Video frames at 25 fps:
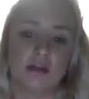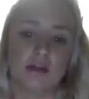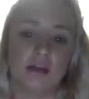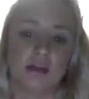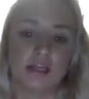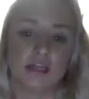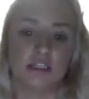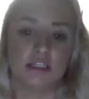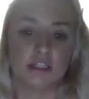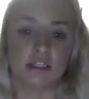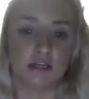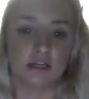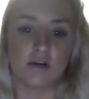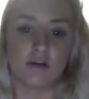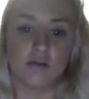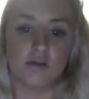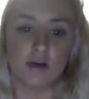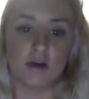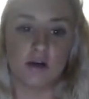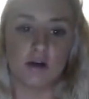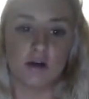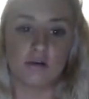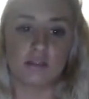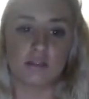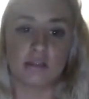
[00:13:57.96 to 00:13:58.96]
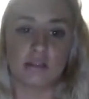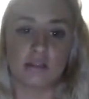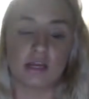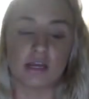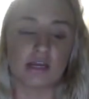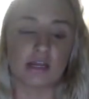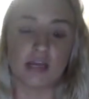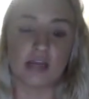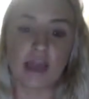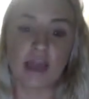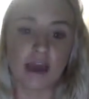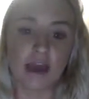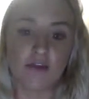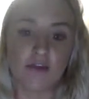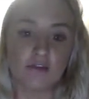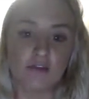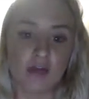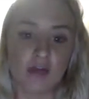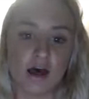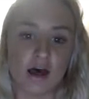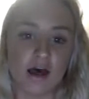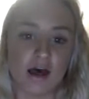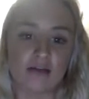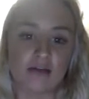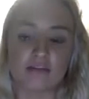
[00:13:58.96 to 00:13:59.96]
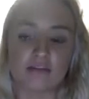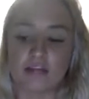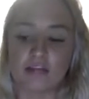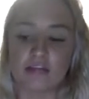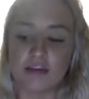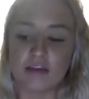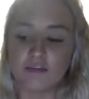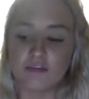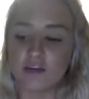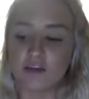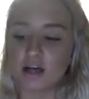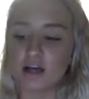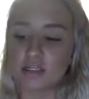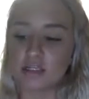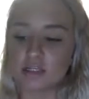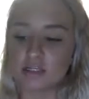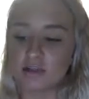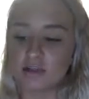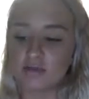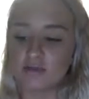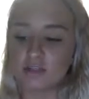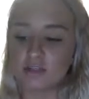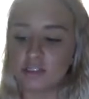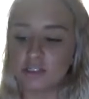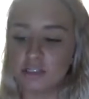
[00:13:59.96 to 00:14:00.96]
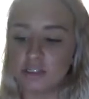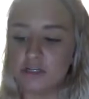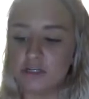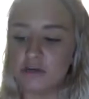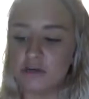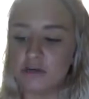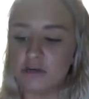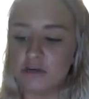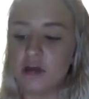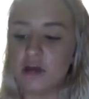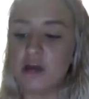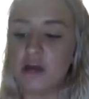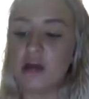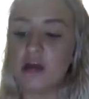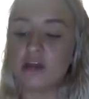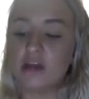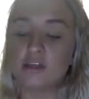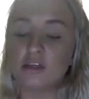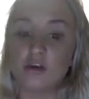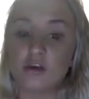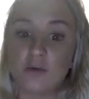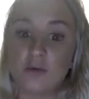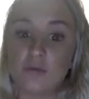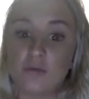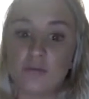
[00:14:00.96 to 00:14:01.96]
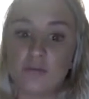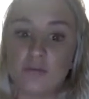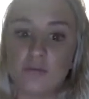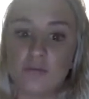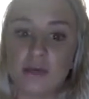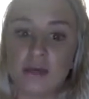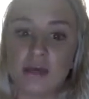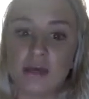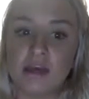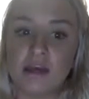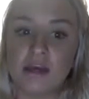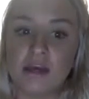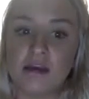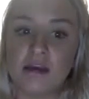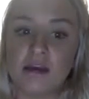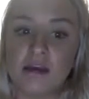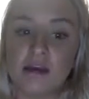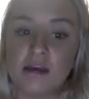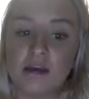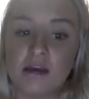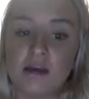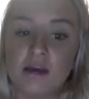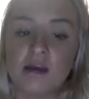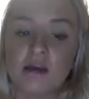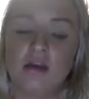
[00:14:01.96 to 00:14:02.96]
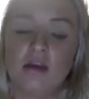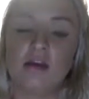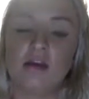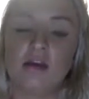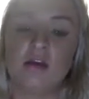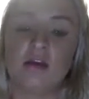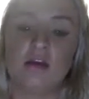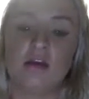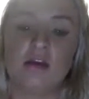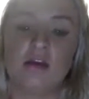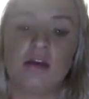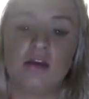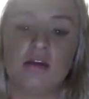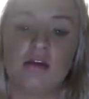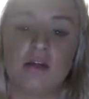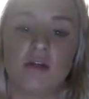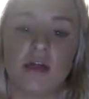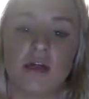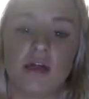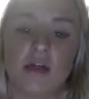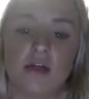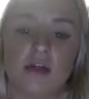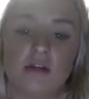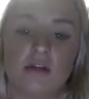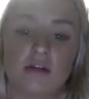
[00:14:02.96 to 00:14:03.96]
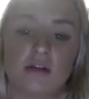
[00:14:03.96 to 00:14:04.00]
they just go ghost. Like, they have lives, they have got stuff to do. Don't be, like,